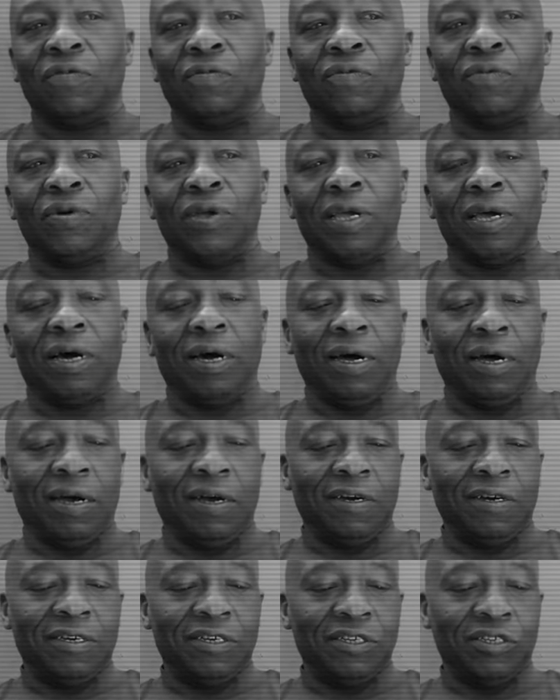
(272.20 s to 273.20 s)
we
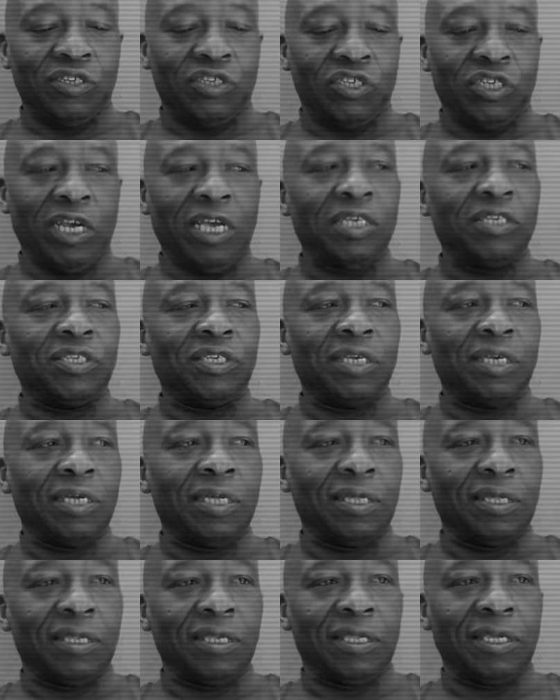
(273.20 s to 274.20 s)
are
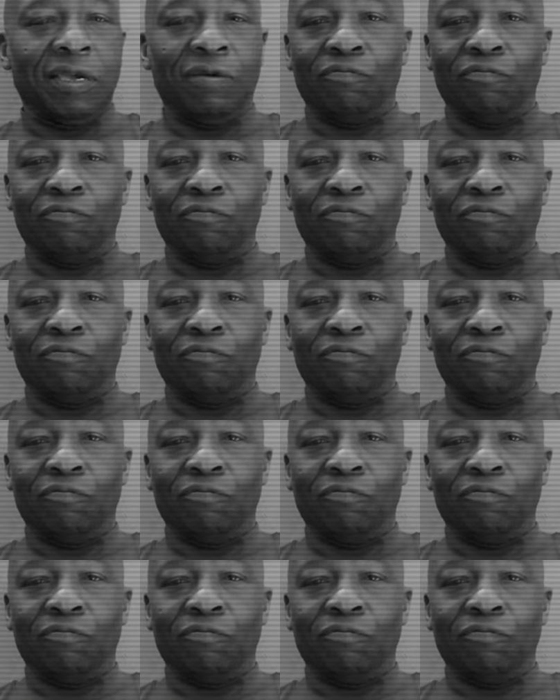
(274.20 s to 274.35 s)
chasing the